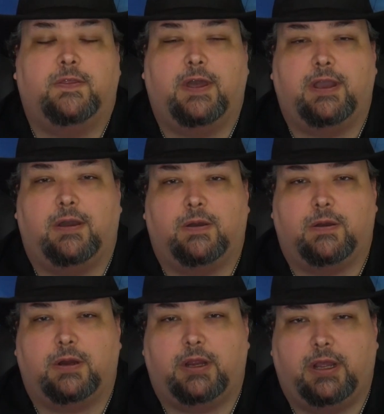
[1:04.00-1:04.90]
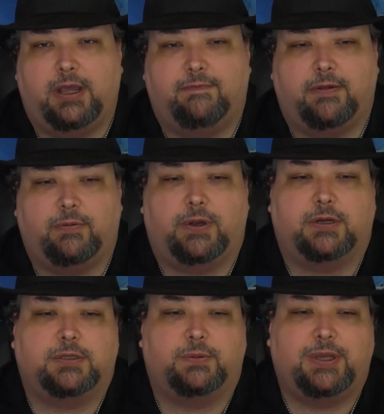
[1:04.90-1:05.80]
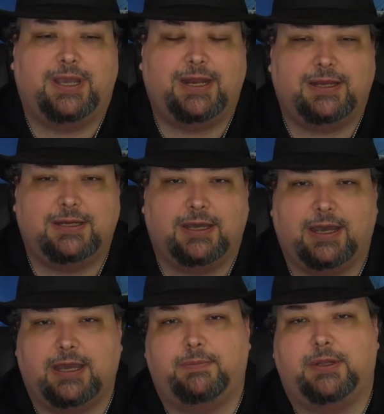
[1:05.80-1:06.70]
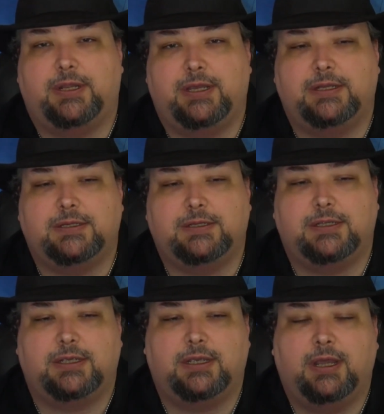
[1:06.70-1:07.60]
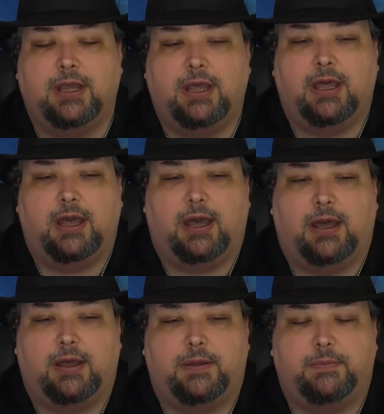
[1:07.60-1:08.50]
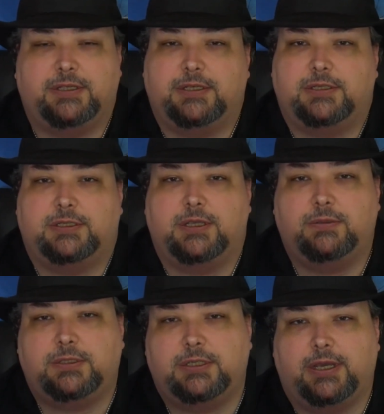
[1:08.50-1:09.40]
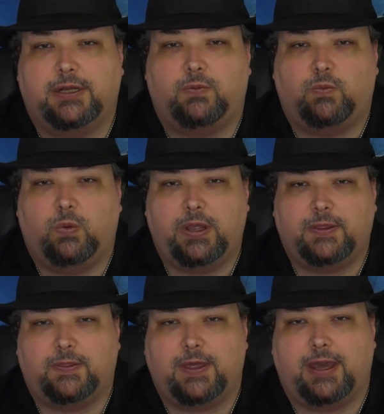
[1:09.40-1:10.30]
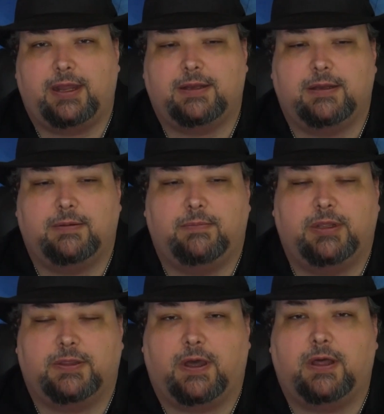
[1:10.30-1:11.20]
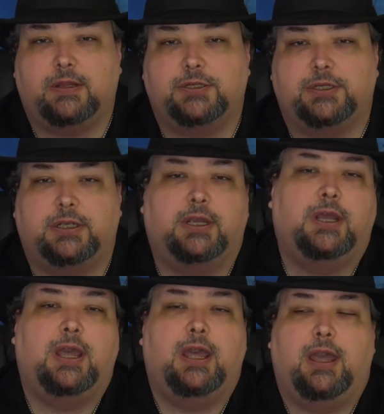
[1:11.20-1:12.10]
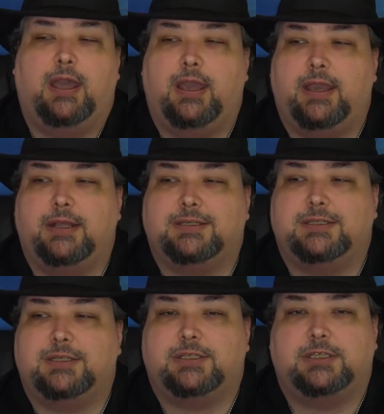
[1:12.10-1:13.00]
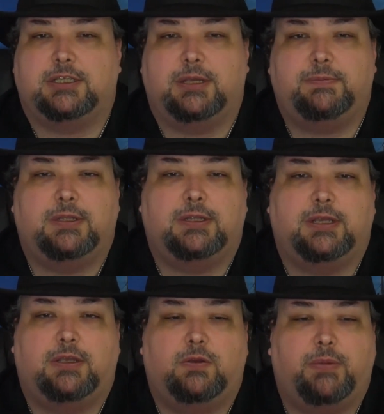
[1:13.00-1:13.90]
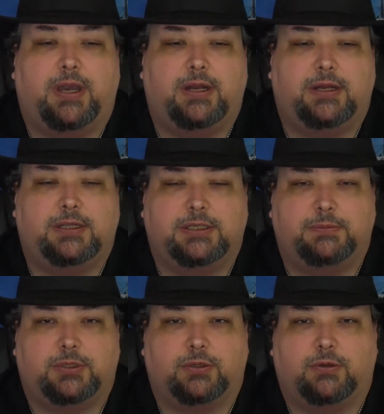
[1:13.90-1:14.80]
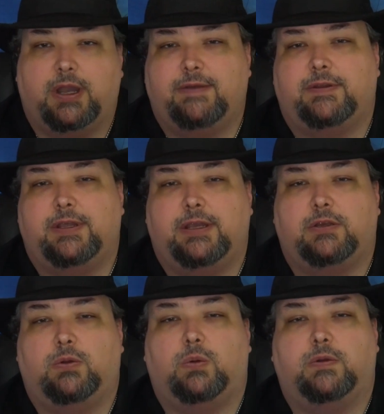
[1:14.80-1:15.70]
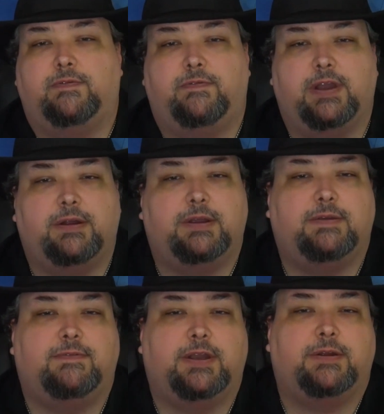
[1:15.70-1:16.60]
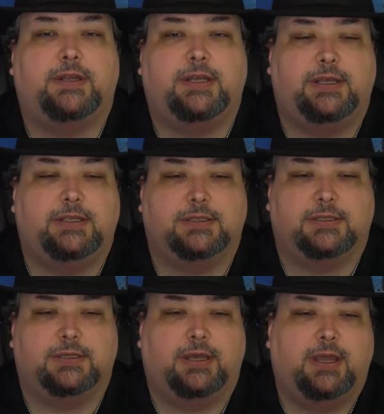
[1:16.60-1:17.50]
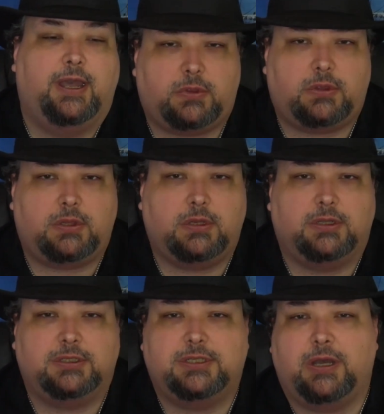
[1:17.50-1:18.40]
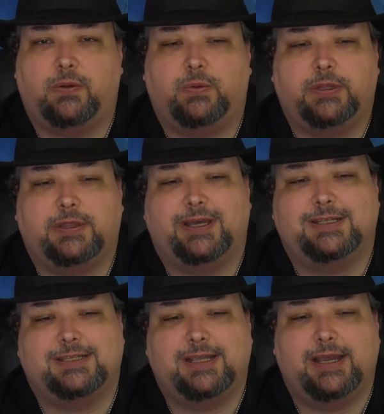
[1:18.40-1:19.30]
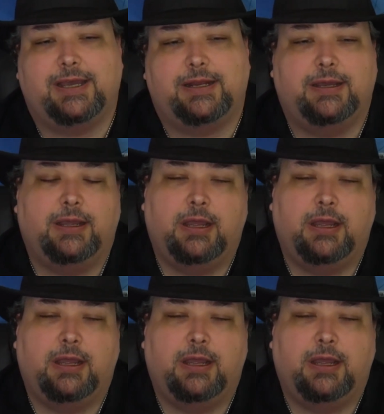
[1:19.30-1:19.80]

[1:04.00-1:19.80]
They are everywhere. So anytime an entity um, is associated with that mythology, it's just something that humanity seems to gravitate toward very, very easily. So, with that said,